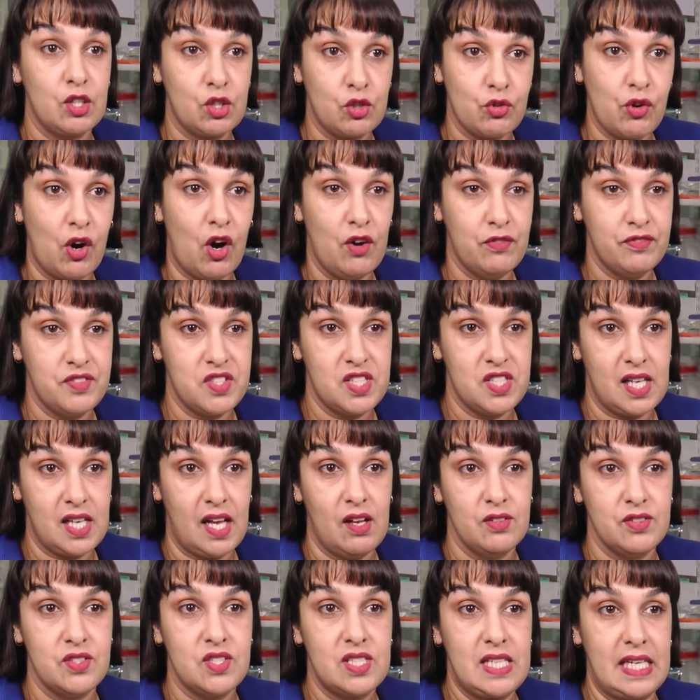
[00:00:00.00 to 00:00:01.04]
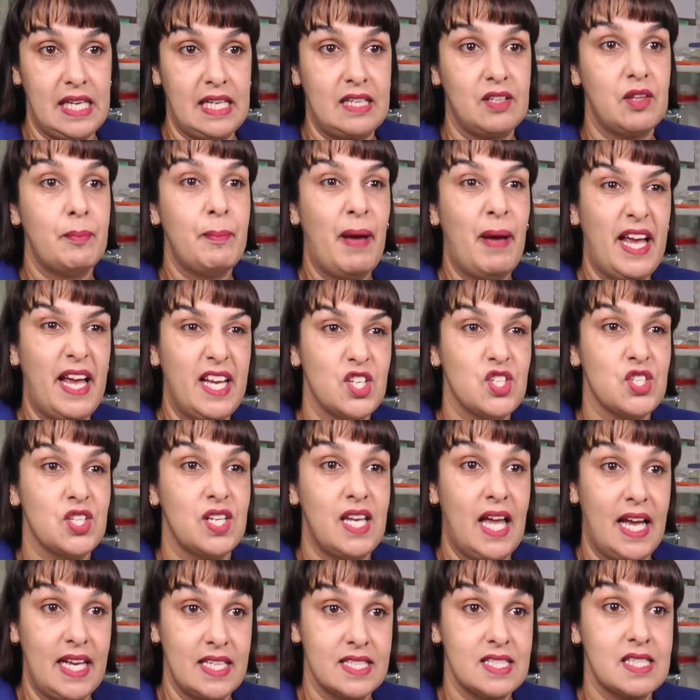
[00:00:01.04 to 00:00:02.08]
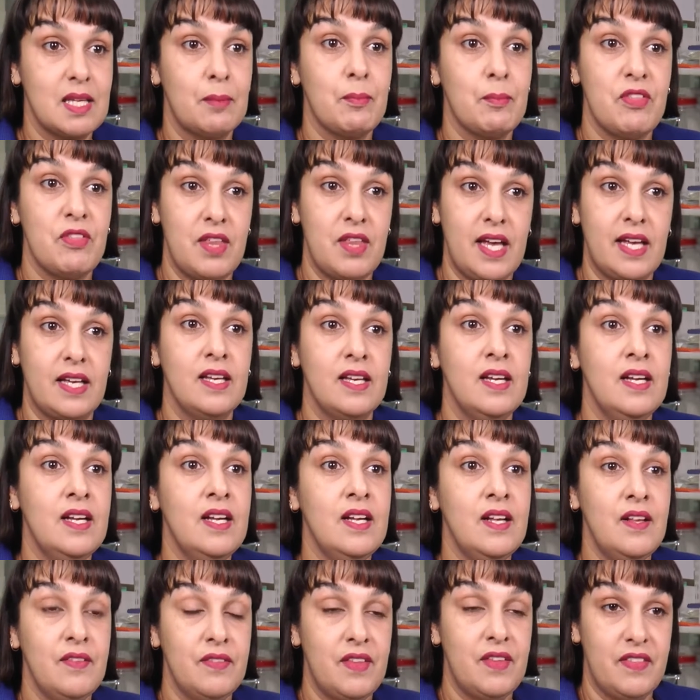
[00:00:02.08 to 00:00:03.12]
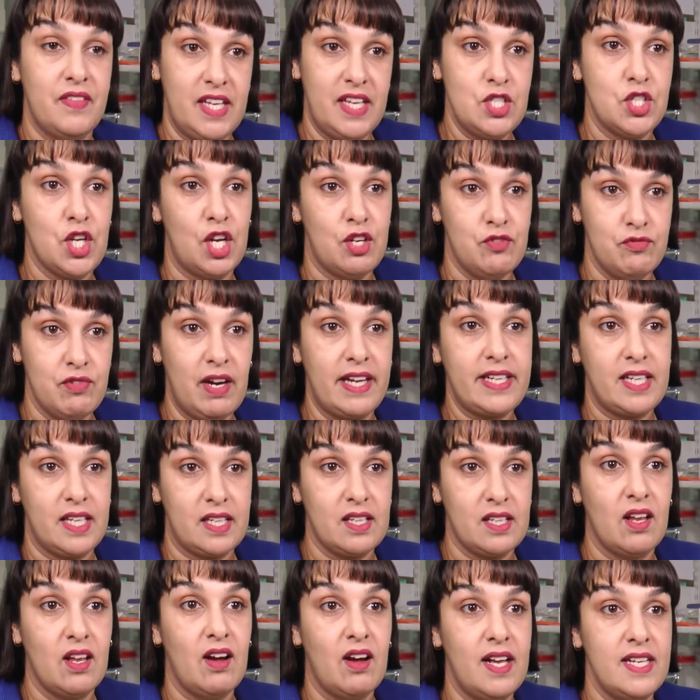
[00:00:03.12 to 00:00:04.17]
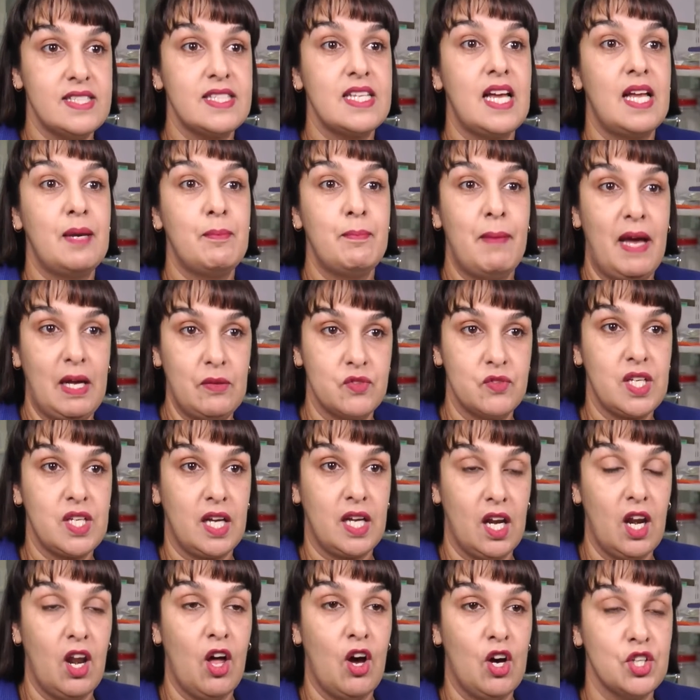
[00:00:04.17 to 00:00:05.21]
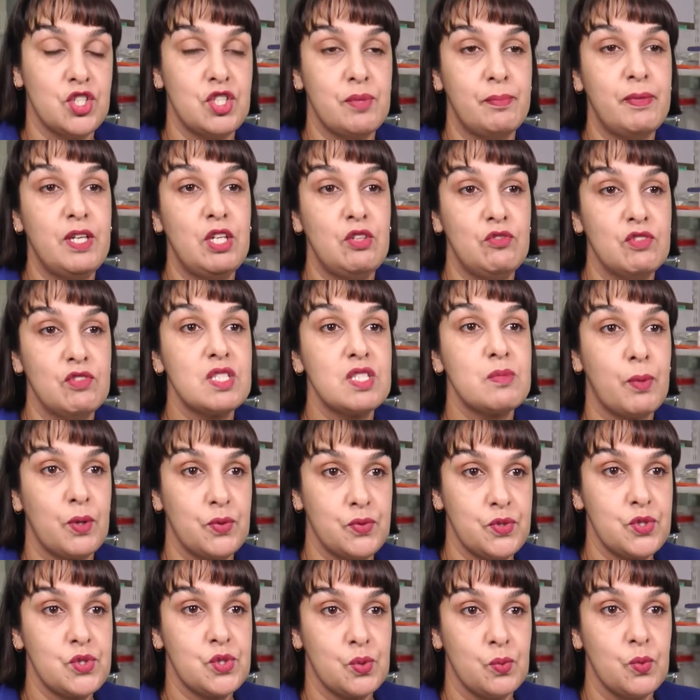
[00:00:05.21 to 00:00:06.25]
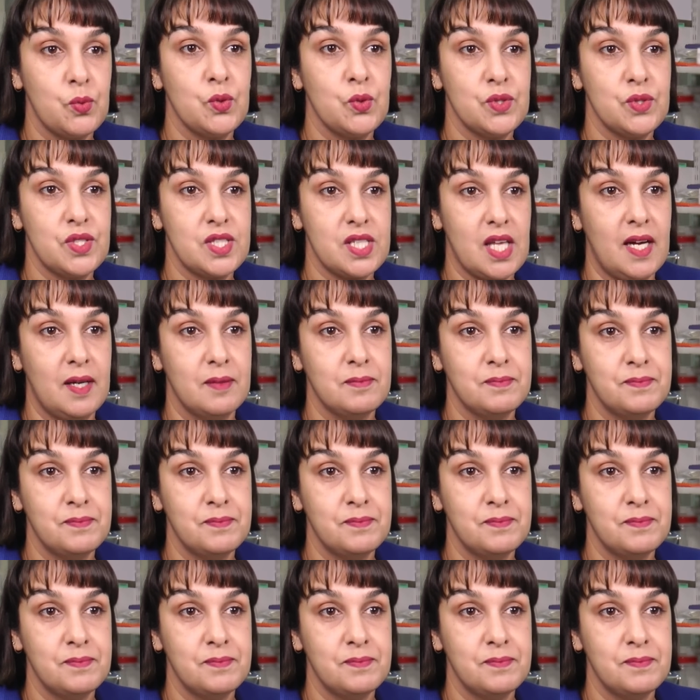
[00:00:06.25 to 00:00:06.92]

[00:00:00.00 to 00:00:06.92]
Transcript: graft cells seeing the patient as something that they don't recognise and mounting a large immune response towards that.